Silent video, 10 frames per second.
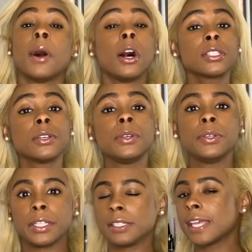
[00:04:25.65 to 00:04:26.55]
Also, you
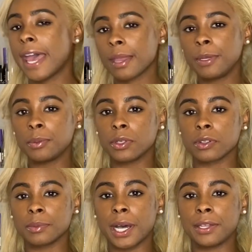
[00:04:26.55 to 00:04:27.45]
can tag people in
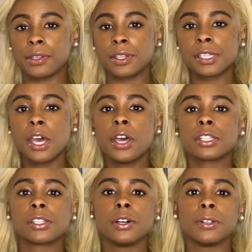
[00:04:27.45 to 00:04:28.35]
reminders.
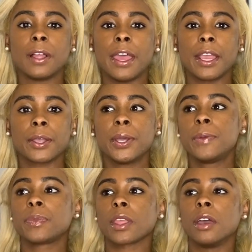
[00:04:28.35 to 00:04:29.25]
So, like,
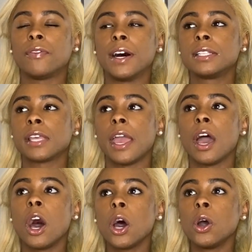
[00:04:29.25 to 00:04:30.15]
if I
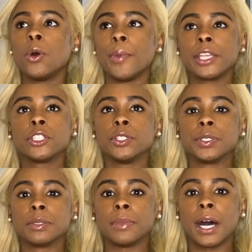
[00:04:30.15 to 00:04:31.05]
say, oh, make sure
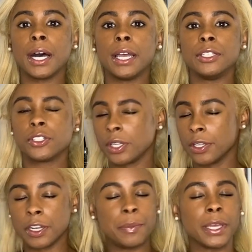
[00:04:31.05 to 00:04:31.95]
you remind
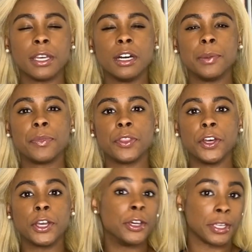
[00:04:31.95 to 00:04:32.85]
Trina to pick up
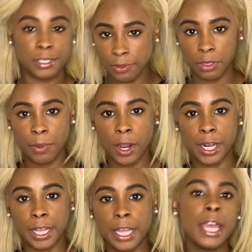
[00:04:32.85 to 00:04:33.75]
the cookies for the
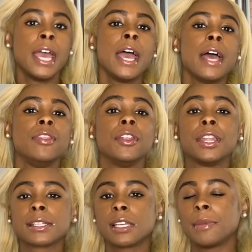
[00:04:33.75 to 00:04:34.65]
party, the
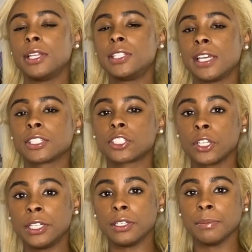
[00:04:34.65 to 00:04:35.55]
next time I text
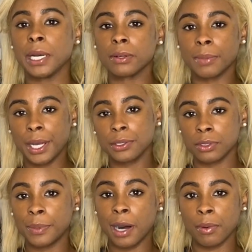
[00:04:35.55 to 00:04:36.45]
Trina, my reminder
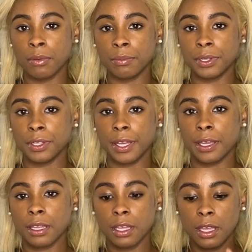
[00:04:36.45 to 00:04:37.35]
will pop up and be
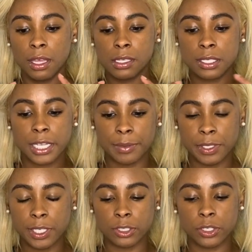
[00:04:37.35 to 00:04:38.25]
like, it's time
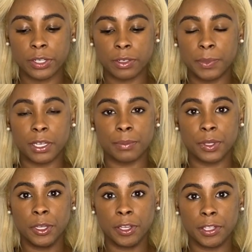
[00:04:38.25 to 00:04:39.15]
to tell Trina to pick up the
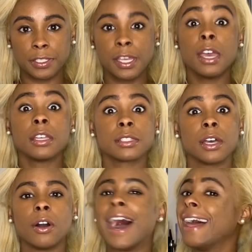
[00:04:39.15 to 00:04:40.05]
cookies.
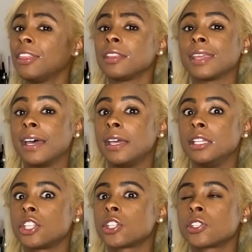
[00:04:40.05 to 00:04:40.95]
So, I think that
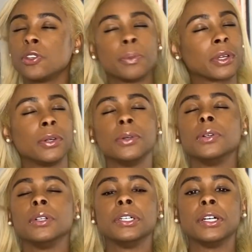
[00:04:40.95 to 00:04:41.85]
is super
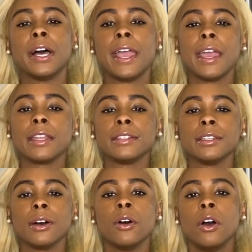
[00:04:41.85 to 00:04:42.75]
cool and, you
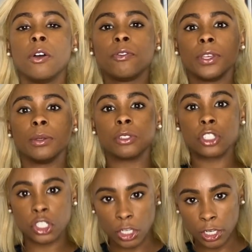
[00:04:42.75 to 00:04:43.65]
know,
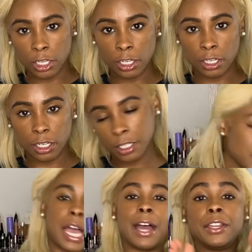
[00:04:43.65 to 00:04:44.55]
future.
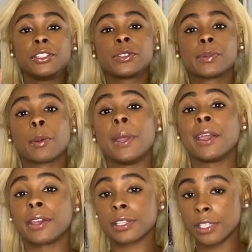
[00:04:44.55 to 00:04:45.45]
I need you to
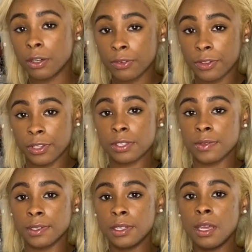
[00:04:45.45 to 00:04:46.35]
prepare yourself for this
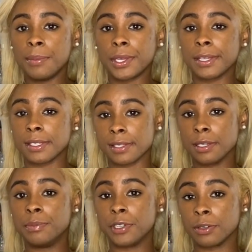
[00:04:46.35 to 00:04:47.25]
one because it's
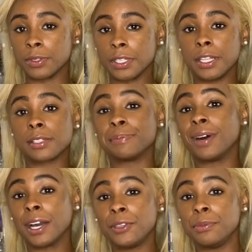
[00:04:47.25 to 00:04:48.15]
a big one. It's
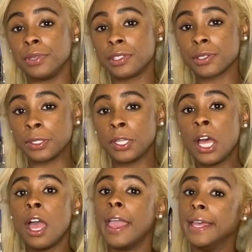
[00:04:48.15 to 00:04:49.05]
monumental.
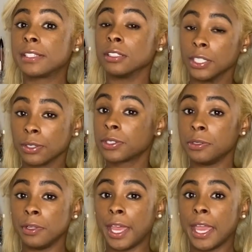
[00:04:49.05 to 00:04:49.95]
It's a little
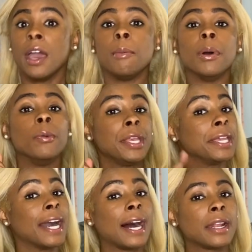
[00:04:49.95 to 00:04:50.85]
too late, but we
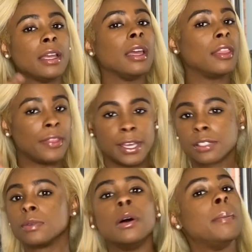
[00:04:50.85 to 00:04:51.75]
got it, and
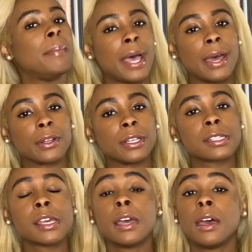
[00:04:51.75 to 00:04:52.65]
that's what matters.